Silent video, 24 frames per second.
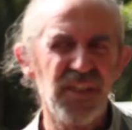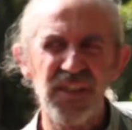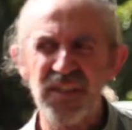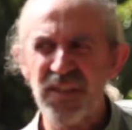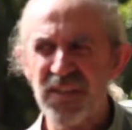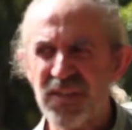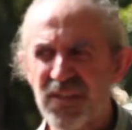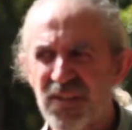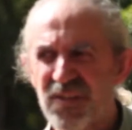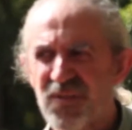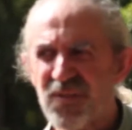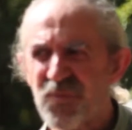
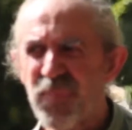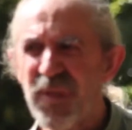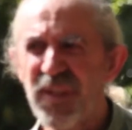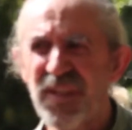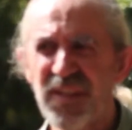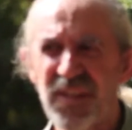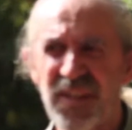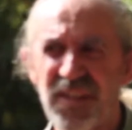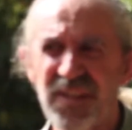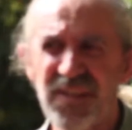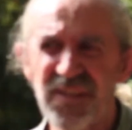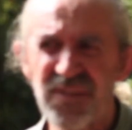recent
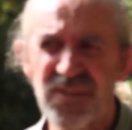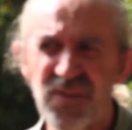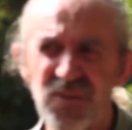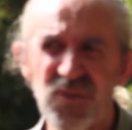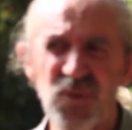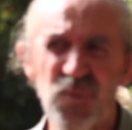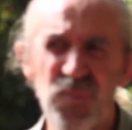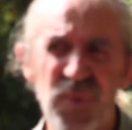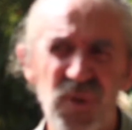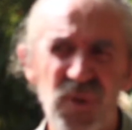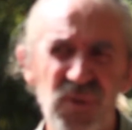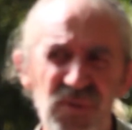painting. This is
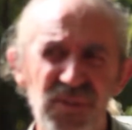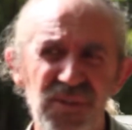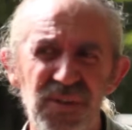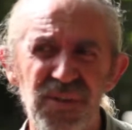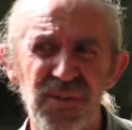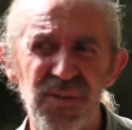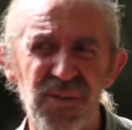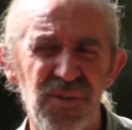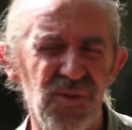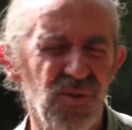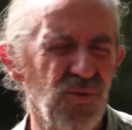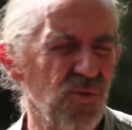about
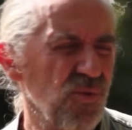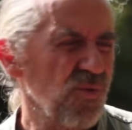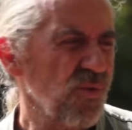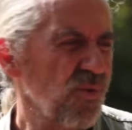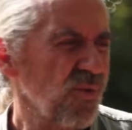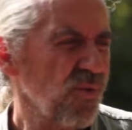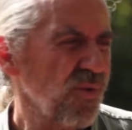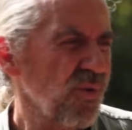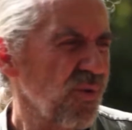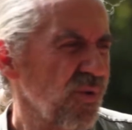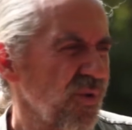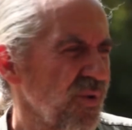
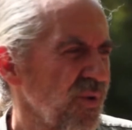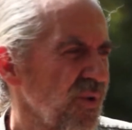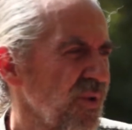2